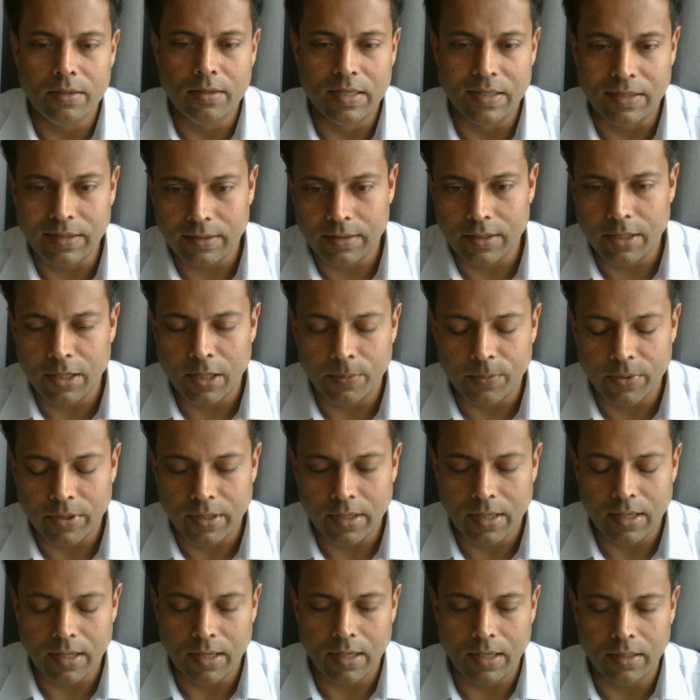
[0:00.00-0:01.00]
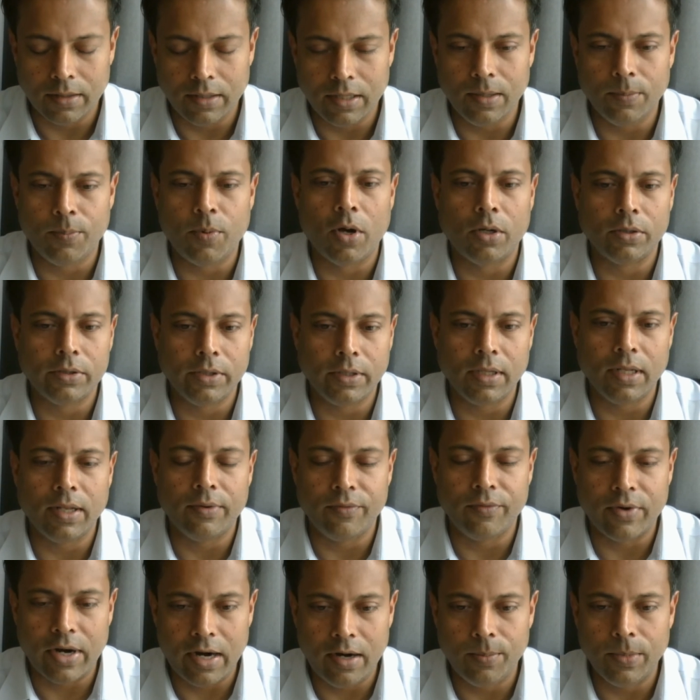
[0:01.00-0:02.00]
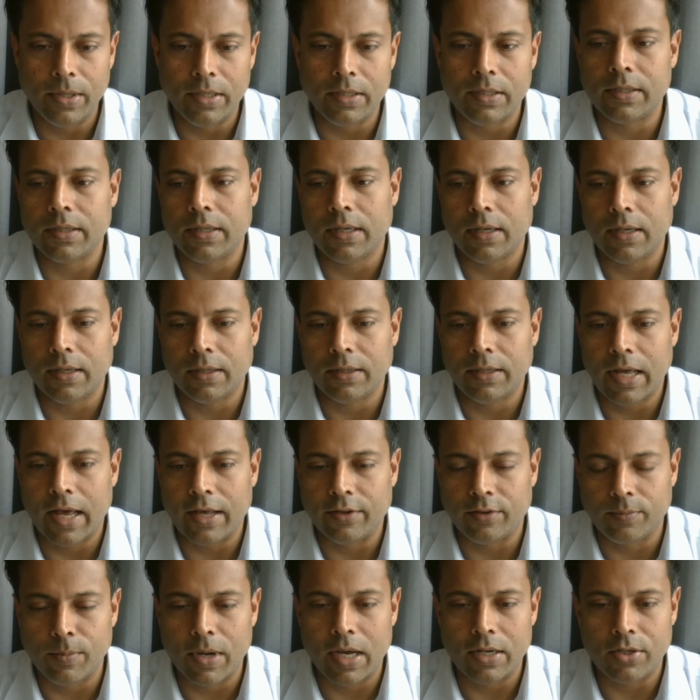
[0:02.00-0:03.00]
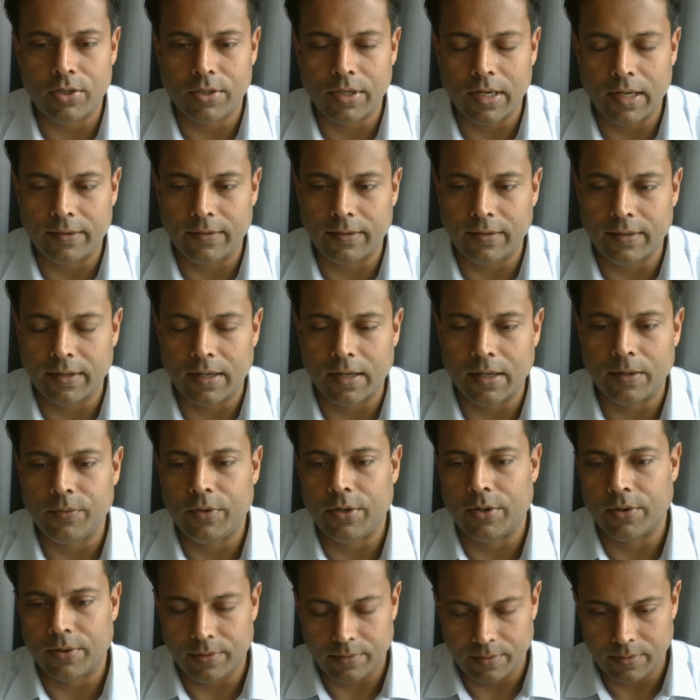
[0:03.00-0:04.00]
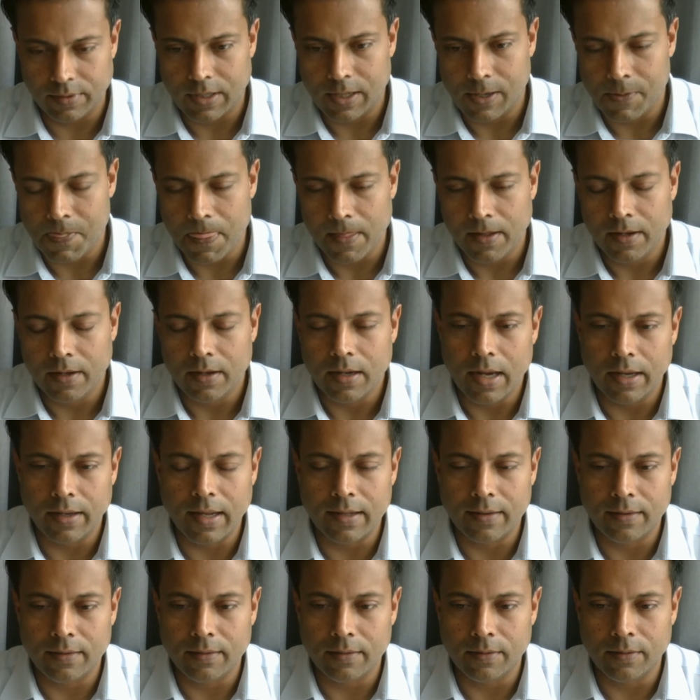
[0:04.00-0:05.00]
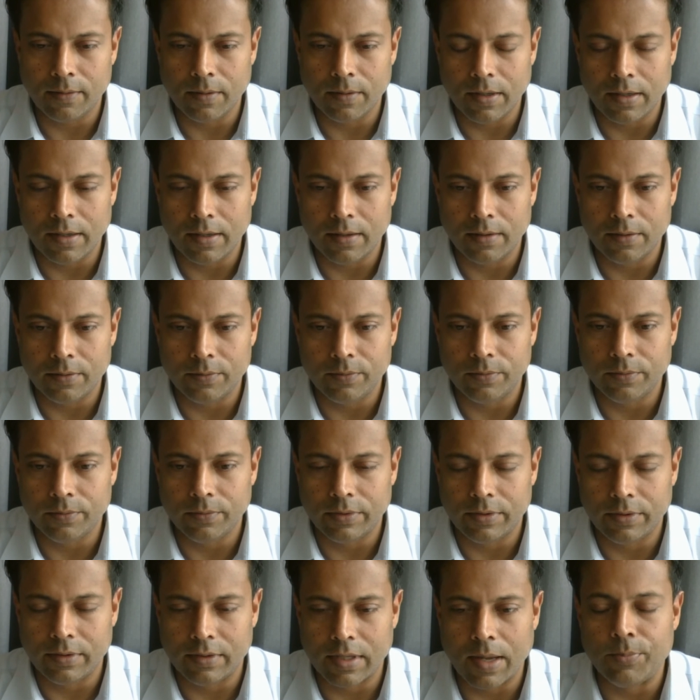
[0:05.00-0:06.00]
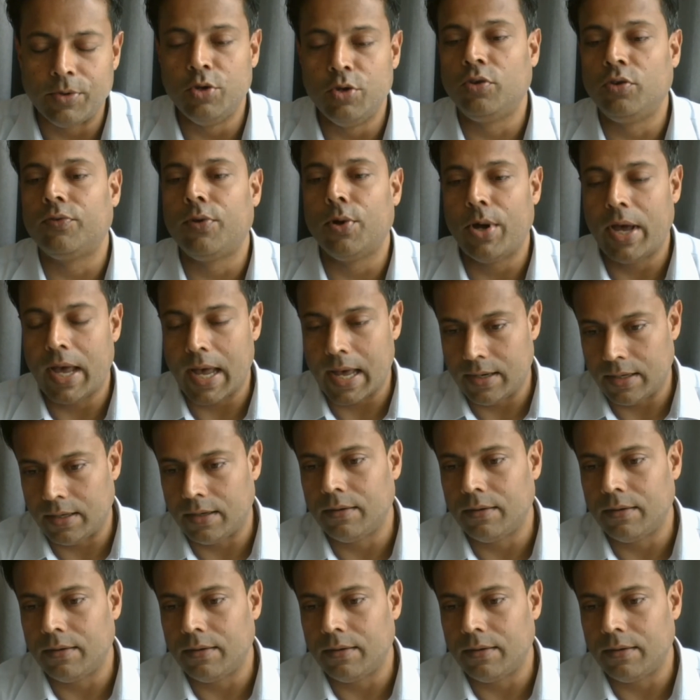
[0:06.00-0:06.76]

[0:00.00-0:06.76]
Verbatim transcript: disturb uh, the political environment uh, as much as, uh, you know, I guess some news flow had